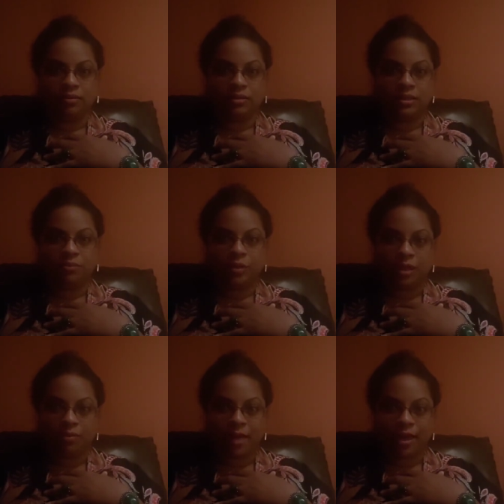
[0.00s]

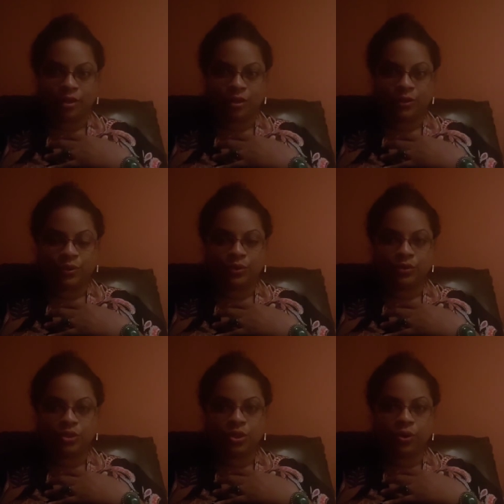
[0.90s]
simply magical.
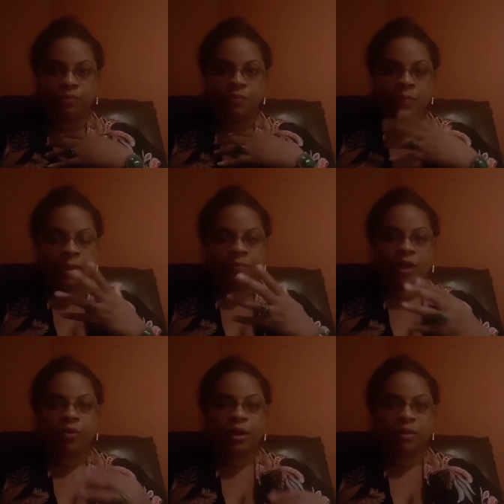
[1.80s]
So,
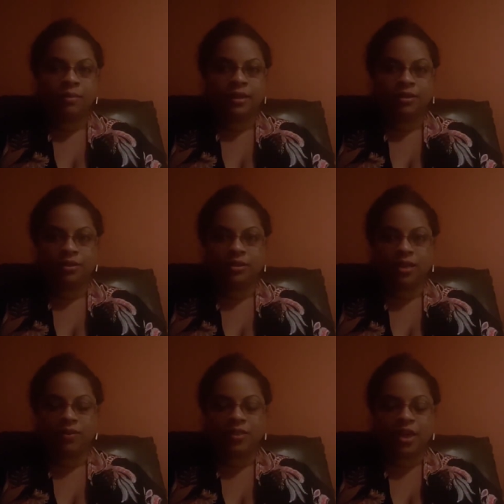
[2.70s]
I recommend
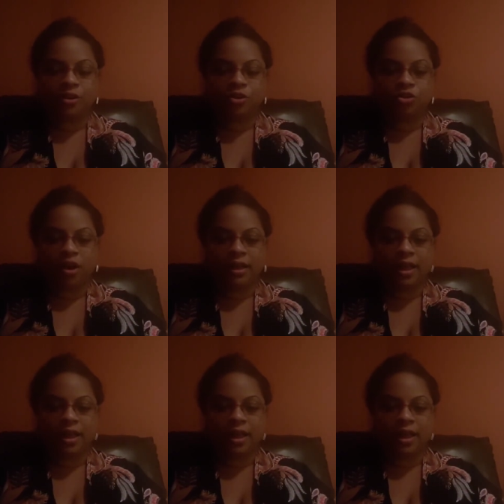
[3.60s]
giving that a try.